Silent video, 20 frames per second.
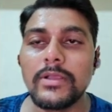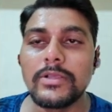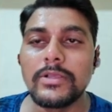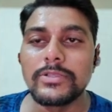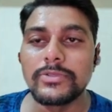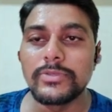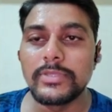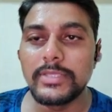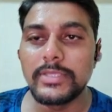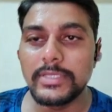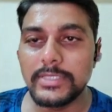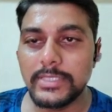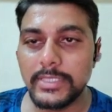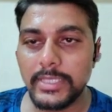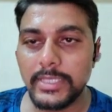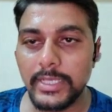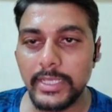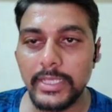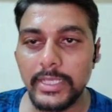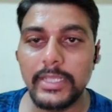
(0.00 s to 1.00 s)
So these
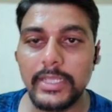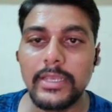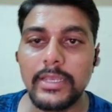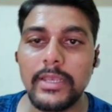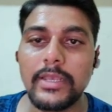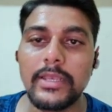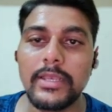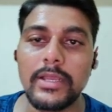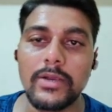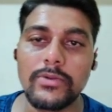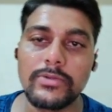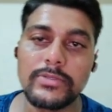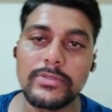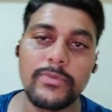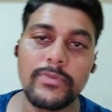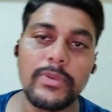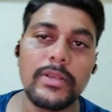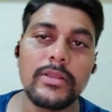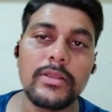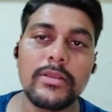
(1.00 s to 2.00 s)
3 nouns
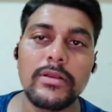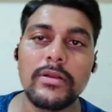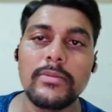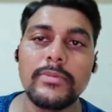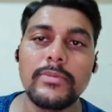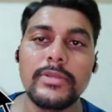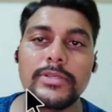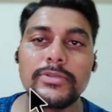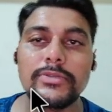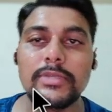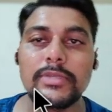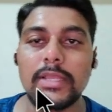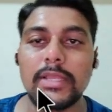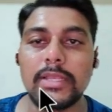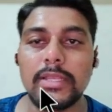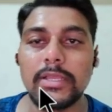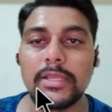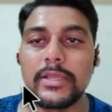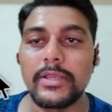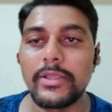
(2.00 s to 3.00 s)
will come into the
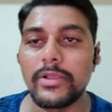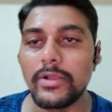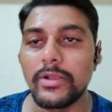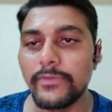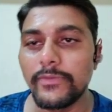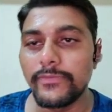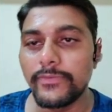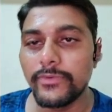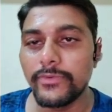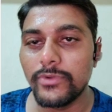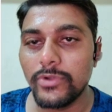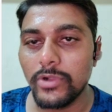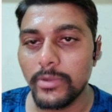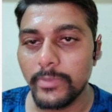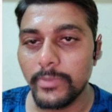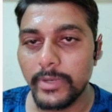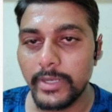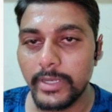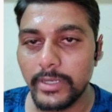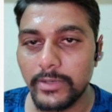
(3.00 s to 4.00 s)
category of
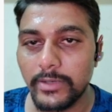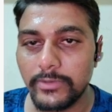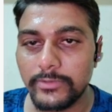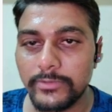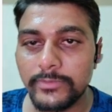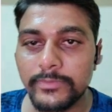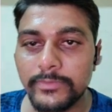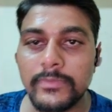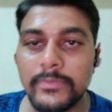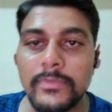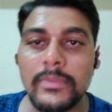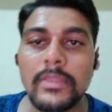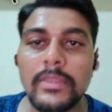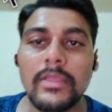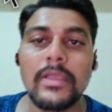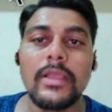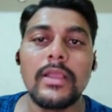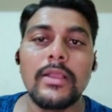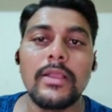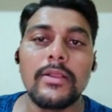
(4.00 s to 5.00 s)
common noun.
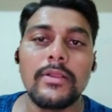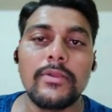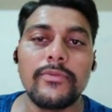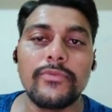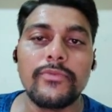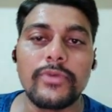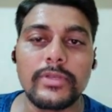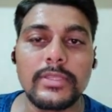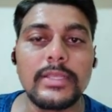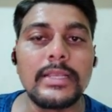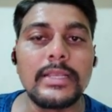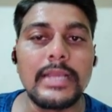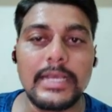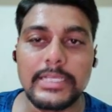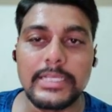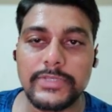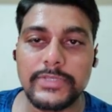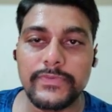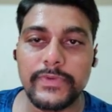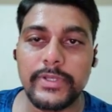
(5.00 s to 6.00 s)
For the
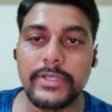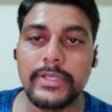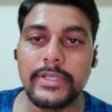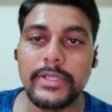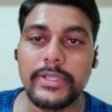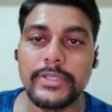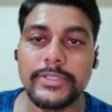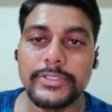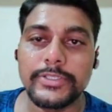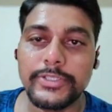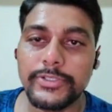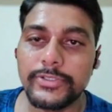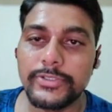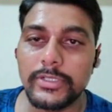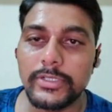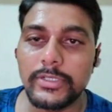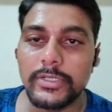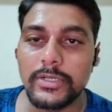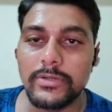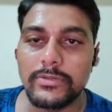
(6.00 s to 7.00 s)
last one, neuter
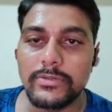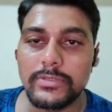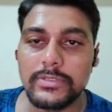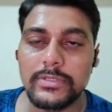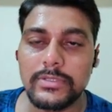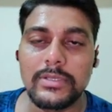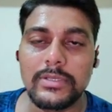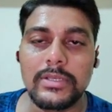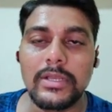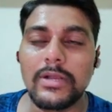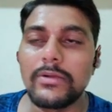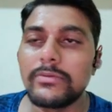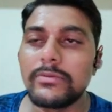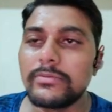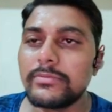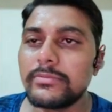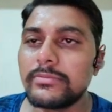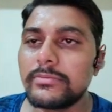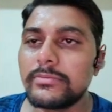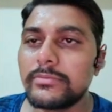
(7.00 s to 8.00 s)
nouns. Now
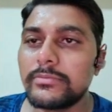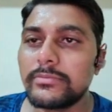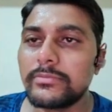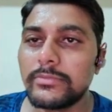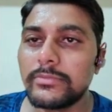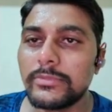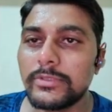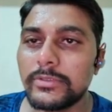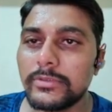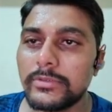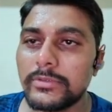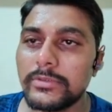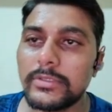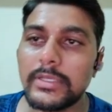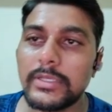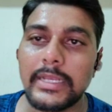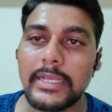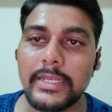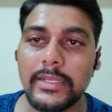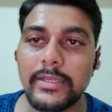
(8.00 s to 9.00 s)
the
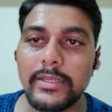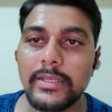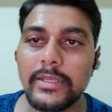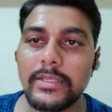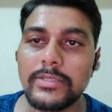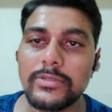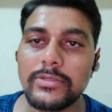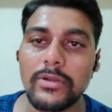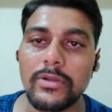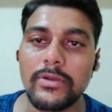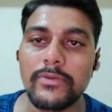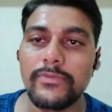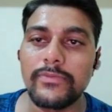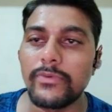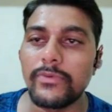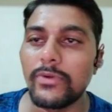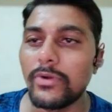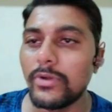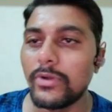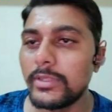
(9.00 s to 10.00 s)
categories of
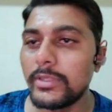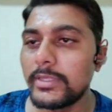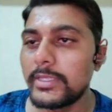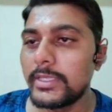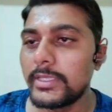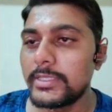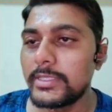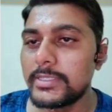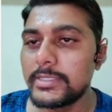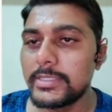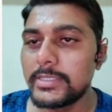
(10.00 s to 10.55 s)
all these